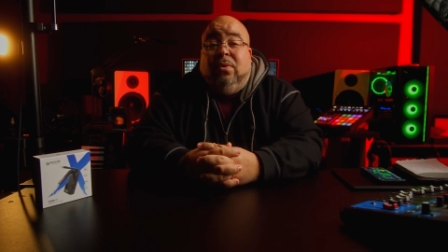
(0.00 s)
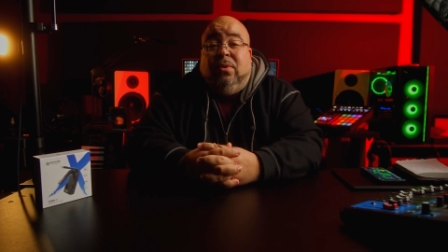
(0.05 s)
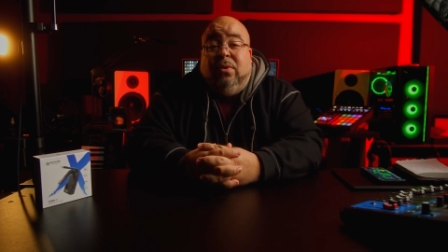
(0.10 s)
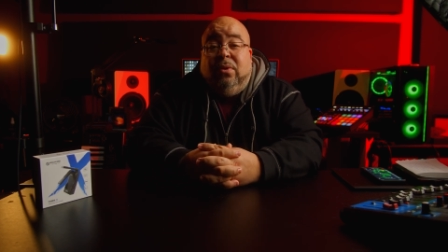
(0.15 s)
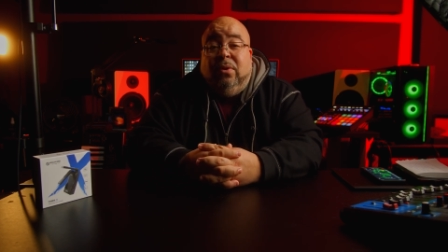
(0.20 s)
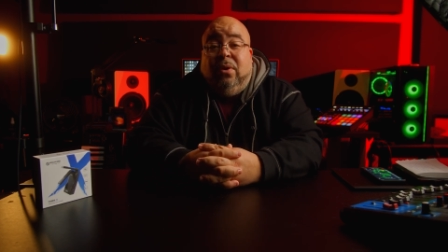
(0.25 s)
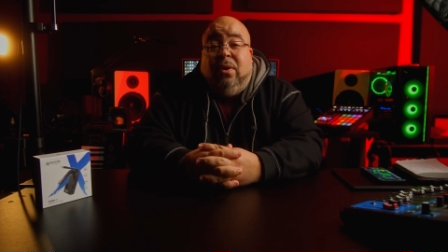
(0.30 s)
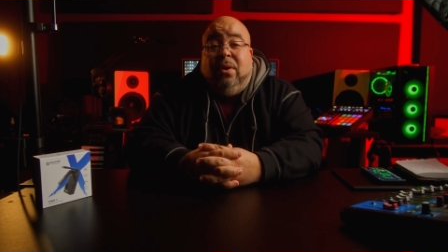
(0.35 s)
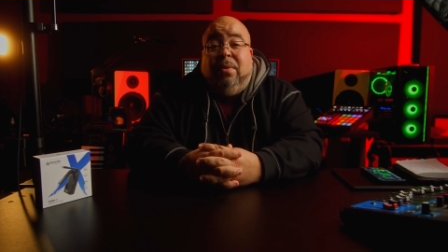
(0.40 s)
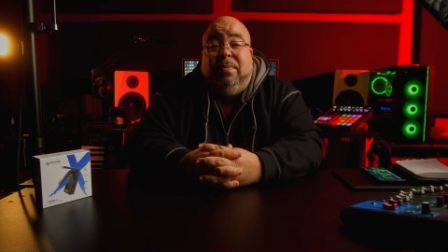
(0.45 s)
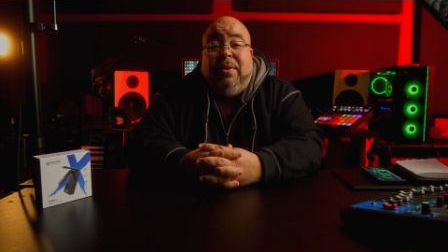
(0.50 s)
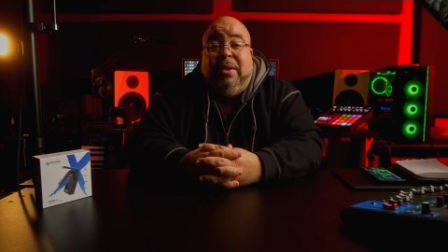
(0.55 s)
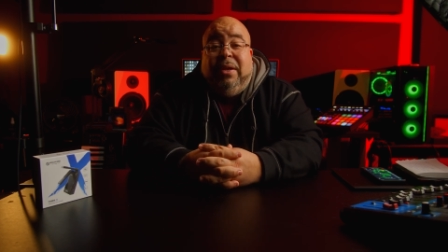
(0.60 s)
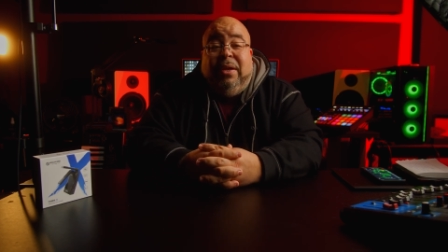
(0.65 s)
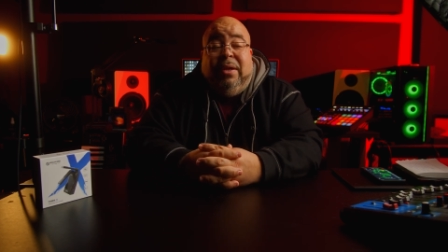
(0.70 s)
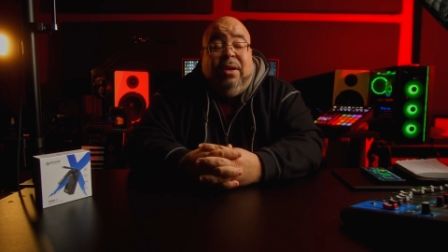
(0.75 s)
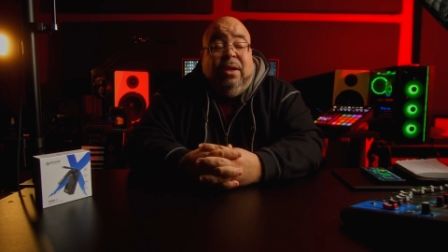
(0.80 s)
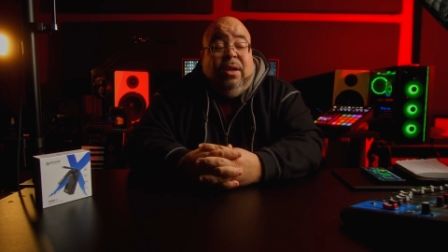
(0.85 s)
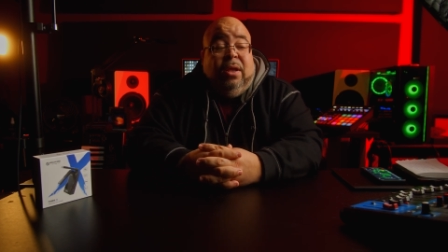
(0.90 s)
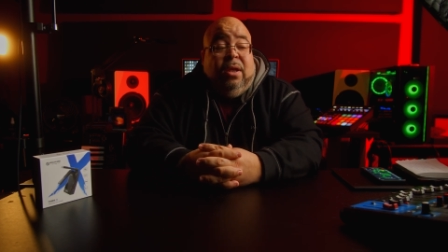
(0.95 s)
You know what I
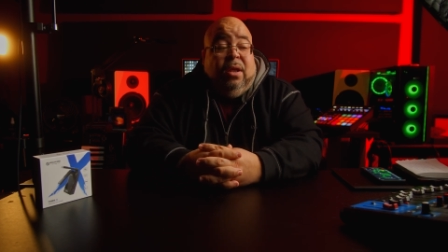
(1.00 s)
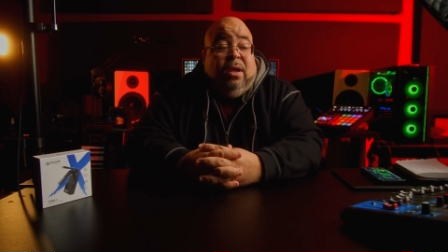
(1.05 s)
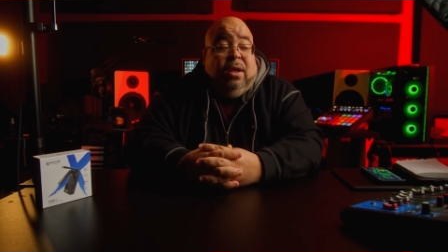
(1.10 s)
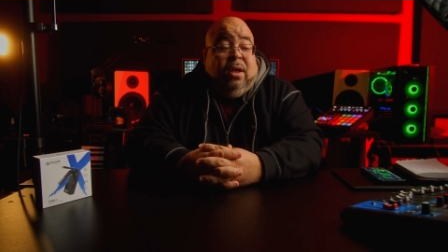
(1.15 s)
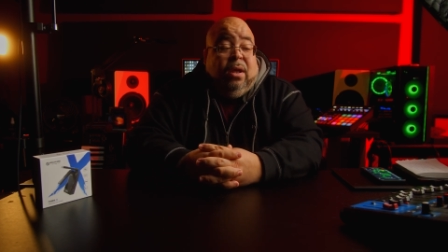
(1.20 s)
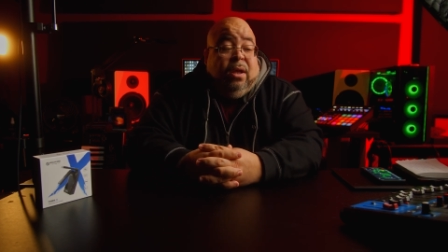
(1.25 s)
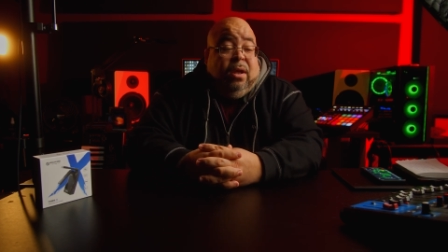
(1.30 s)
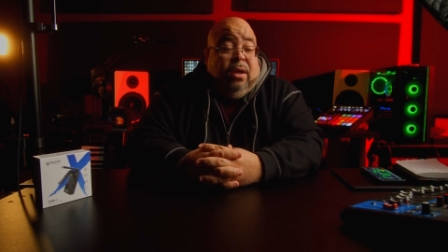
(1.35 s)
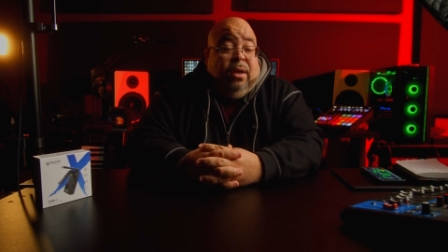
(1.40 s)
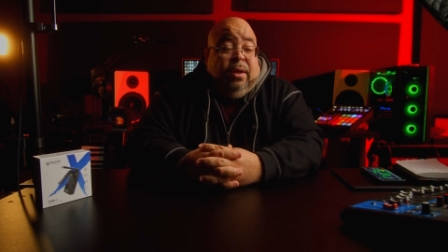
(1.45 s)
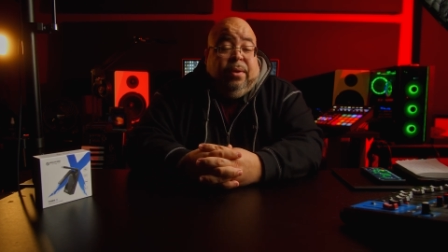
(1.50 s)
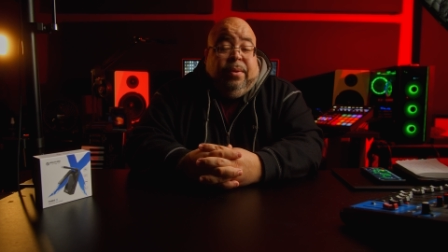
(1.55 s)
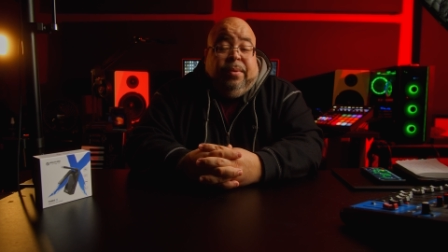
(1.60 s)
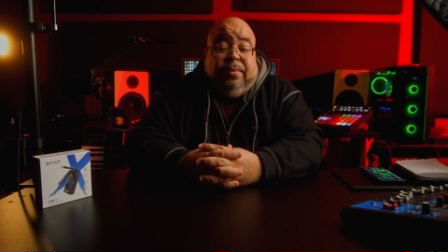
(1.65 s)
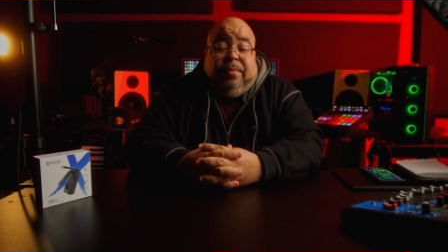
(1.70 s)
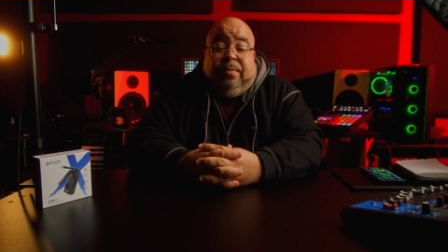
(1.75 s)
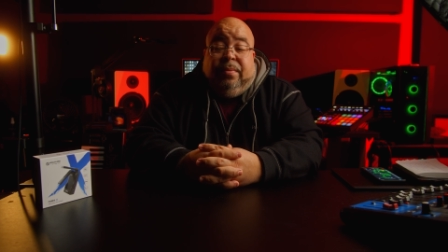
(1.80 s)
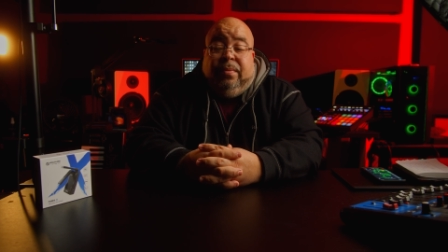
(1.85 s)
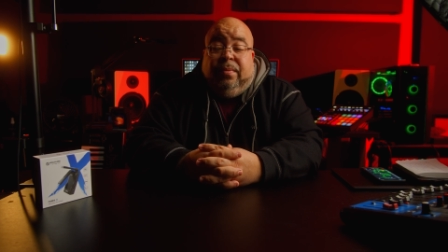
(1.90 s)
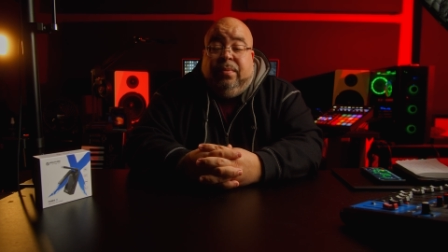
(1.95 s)
mean?
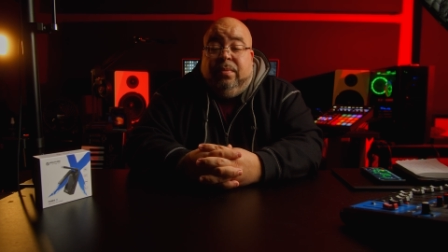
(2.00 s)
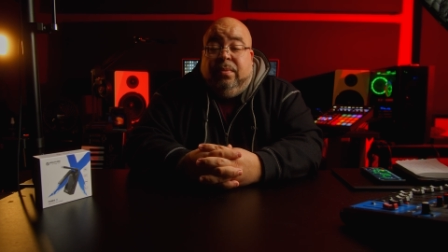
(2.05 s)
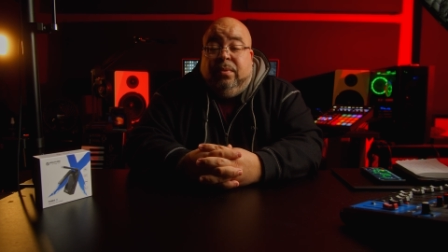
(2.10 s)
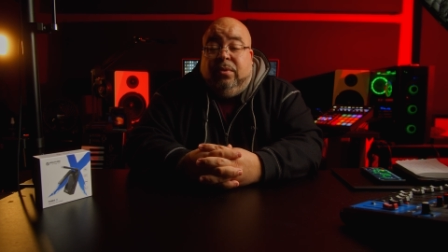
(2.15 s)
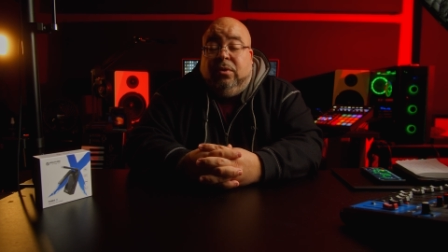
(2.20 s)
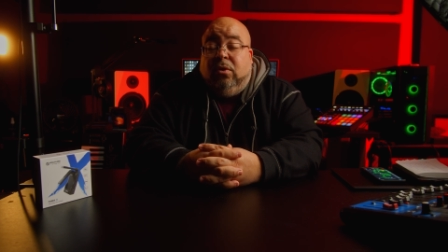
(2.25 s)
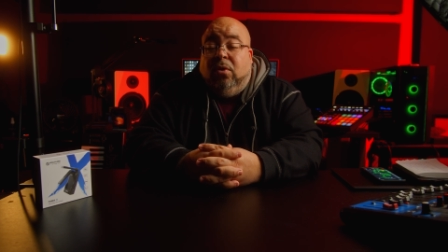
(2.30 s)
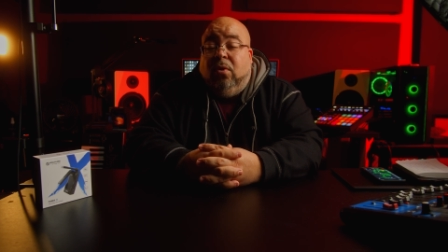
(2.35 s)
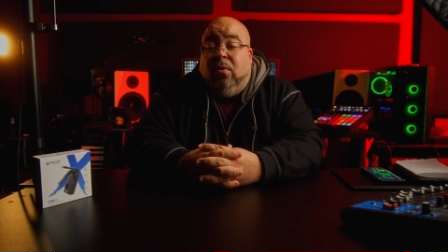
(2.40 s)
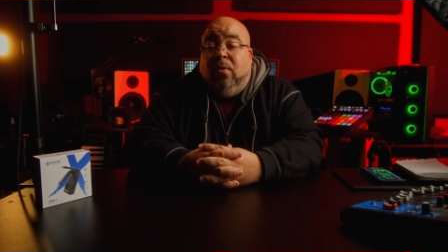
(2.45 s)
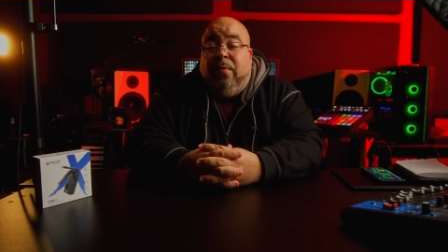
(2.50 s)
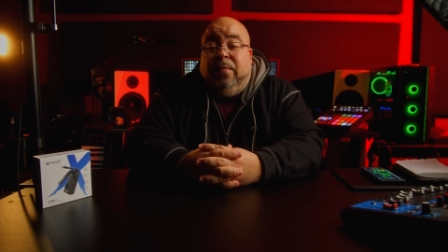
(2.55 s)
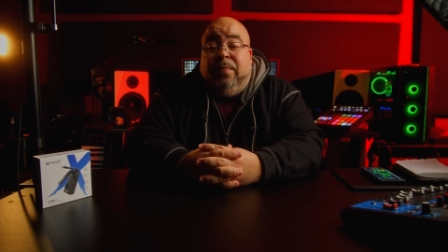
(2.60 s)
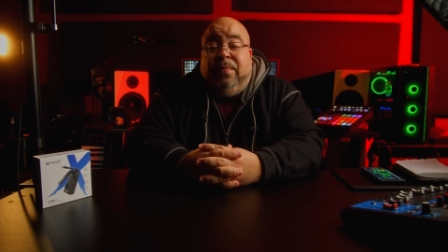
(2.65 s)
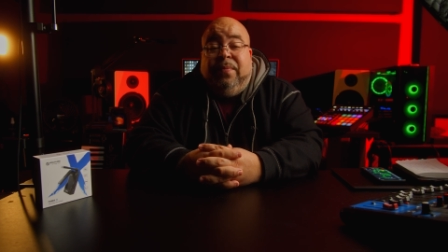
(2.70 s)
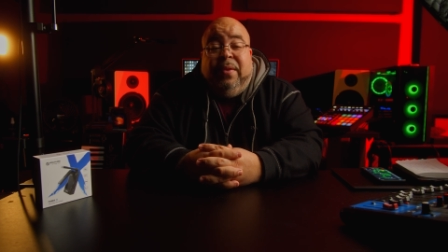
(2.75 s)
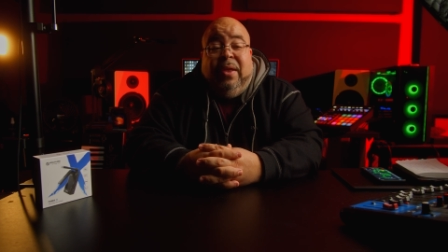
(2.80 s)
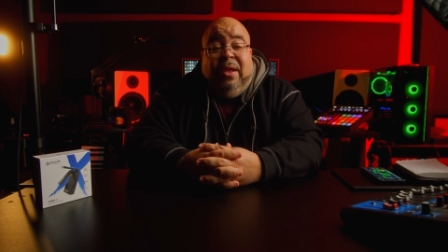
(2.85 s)
Um, so